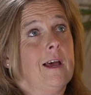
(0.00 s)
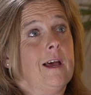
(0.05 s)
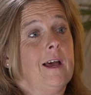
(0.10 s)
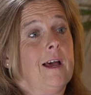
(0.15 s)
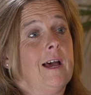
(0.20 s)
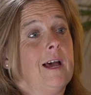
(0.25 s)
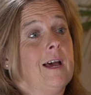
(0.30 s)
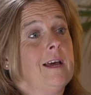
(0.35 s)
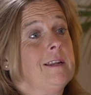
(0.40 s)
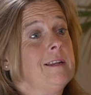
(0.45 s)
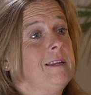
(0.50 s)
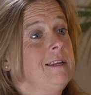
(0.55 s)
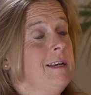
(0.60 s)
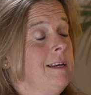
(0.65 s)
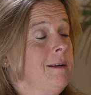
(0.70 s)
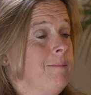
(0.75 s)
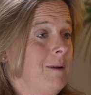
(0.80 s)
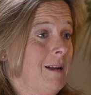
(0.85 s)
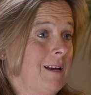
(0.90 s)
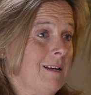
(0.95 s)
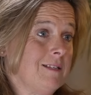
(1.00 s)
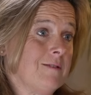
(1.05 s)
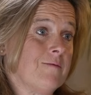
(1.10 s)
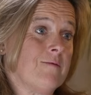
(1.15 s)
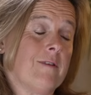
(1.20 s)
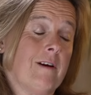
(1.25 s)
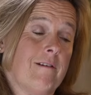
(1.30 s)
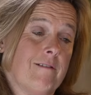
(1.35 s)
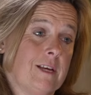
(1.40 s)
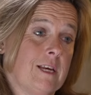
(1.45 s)
and he plays a
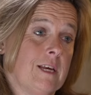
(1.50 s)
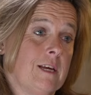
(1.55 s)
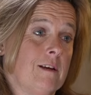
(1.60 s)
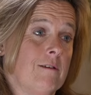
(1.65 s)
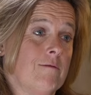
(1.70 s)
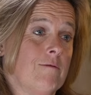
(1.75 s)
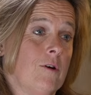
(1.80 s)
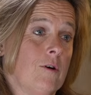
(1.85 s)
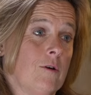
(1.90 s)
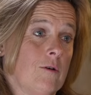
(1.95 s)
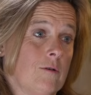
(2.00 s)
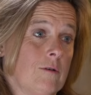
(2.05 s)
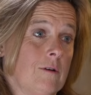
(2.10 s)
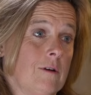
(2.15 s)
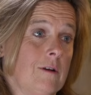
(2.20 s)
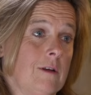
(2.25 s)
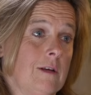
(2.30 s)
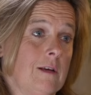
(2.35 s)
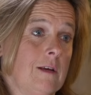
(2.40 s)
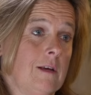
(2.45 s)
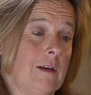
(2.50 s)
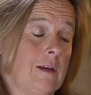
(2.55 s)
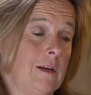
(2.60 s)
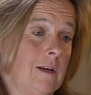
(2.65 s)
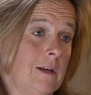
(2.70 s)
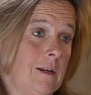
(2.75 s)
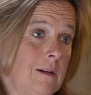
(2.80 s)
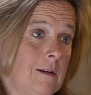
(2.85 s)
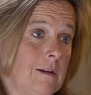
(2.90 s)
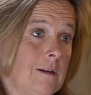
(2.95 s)
very key role
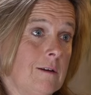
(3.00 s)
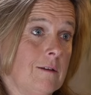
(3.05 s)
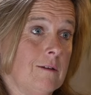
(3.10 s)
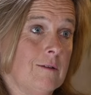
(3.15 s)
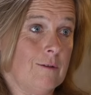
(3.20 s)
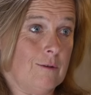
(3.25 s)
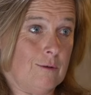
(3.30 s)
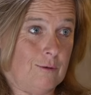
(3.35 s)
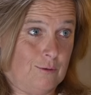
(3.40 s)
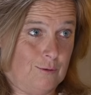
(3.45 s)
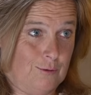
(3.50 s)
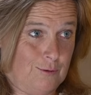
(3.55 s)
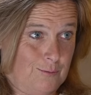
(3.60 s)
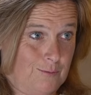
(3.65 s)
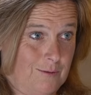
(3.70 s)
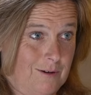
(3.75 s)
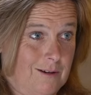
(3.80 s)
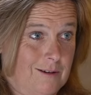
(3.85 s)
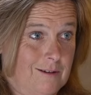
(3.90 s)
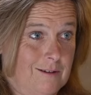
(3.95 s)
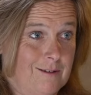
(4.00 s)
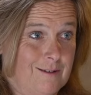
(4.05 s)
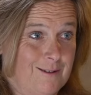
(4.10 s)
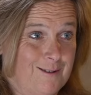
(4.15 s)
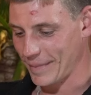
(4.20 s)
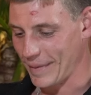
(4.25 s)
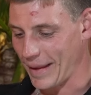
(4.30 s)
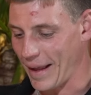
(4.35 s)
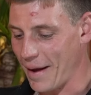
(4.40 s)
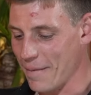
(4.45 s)
in the horse world.
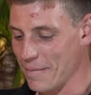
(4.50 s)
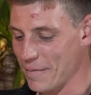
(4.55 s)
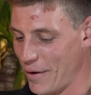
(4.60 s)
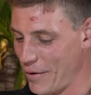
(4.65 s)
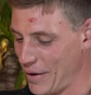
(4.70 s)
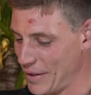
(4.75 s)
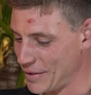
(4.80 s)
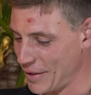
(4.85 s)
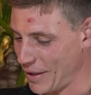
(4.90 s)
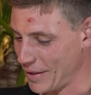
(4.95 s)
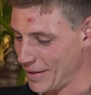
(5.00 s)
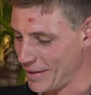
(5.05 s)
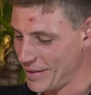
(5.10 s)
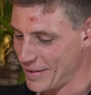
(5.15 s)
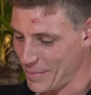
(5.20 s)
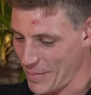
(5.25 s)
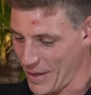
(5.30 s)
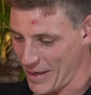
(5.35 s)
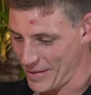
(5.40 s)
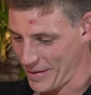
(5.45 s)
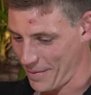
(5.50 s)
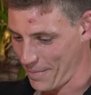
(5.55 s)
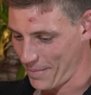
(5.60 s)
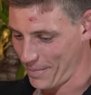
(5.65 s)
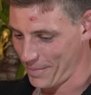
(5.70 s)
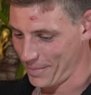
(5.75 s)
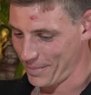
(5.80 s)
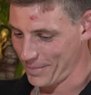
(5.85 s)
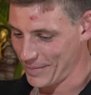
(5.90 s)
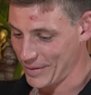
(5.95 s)
I'm very excited to meet him.
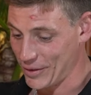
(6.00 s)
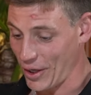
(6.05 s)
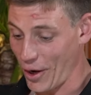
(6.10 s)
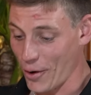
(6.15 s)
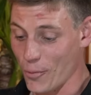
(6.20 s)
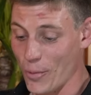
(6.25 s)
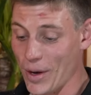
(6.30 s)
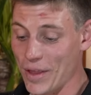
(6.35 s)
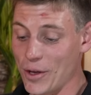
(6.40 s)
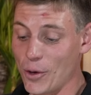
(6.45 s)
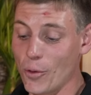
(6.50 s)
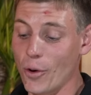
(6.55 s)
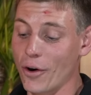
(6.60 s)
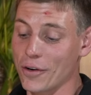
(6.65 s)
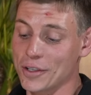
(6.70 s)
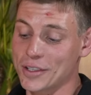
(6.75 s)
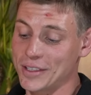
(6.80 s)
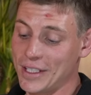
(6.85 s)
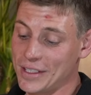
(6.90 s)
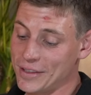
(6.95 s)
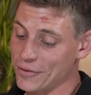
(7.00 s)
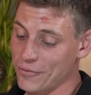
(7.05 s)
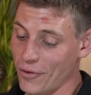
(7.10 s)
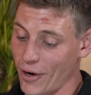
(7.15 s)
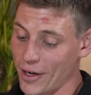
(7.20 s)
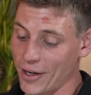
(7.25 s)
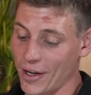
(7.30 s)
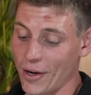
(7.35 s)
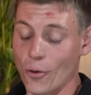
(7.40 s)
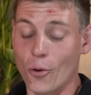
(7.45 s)
So, whether you are a seasoned
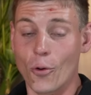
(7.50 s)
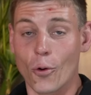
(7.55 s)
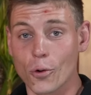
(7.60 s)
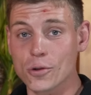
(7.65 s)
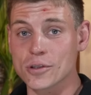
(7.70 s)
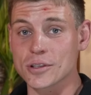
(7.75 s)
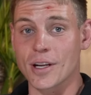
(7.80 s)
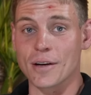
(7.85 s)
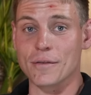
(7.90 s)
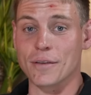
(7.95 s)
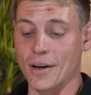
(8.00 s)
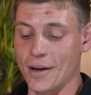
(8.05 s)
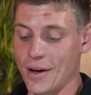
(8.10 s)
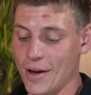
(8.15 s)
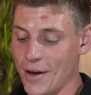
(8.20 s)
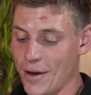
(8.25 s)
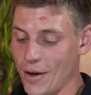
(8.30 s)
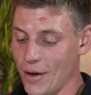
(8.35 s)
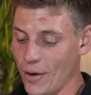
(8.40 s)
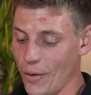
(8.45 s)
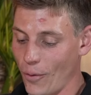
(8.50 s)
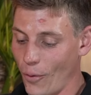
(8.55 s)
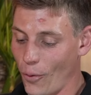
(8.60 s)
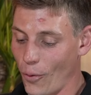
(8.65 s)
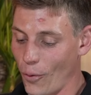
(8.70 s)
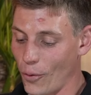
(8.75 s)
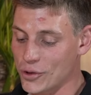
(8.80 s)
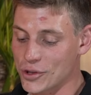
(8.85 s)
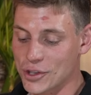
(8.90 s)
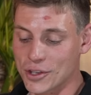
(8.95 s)
rider, horse lover,
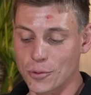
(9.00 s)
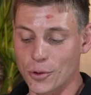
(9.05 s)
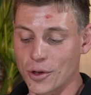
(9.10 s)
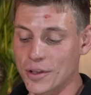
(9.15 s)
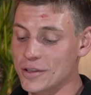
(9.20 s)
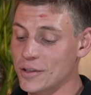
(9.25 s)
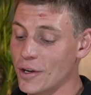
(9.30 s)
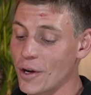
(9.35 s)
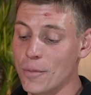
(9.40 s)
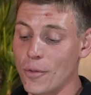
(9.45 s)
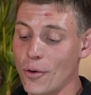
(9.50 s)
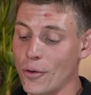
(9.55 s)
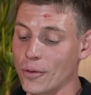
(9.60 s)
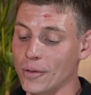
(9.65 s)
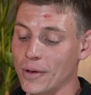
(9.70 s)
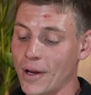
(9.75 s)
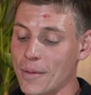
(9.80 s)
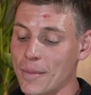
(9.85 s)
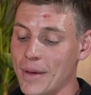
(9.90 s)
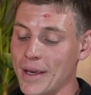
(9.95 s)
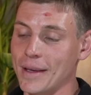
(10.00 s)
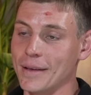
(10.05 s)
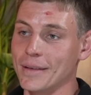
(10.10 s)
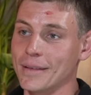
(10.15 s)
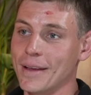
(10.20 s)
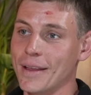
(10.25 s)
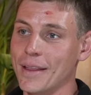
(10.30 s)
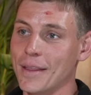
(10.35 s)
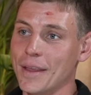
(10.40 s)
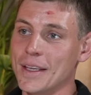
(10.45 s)
or just wanting to know more, like me,
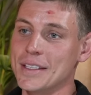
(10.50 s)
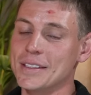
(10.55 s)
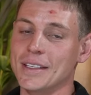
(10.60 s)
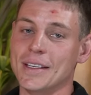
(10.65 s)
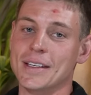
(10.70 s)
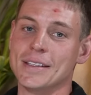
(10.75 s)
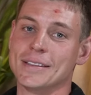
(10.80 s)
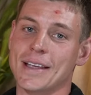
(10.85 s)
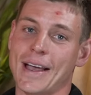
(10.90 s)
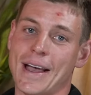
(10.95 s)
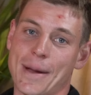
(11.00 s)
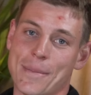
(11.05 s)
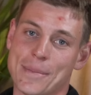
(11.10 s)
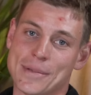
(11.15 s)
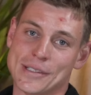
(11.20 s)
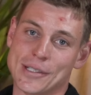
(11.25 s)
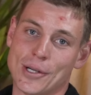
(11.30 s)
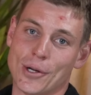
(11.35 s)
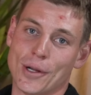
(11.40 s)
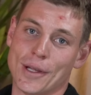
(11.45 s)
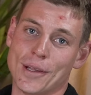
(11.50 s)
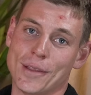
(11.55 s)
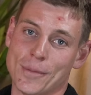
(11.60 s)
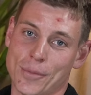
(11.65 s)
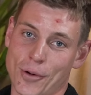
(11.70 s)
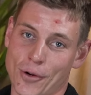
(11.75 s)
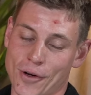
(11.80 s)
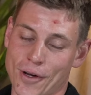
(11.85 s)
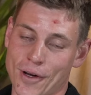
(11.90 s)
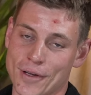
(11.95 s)
this is absolutely the
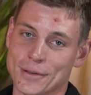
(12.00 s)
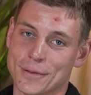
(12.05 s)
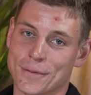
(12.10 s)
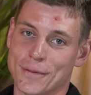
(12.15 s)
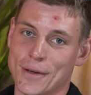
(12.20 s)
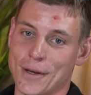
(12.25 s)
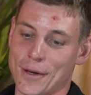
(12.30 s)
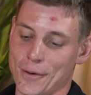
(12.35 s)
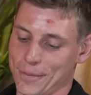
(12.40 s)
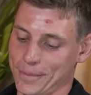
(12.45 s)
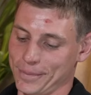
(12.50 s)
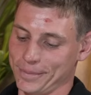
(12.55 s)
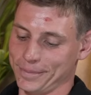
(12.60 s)
podcast for you.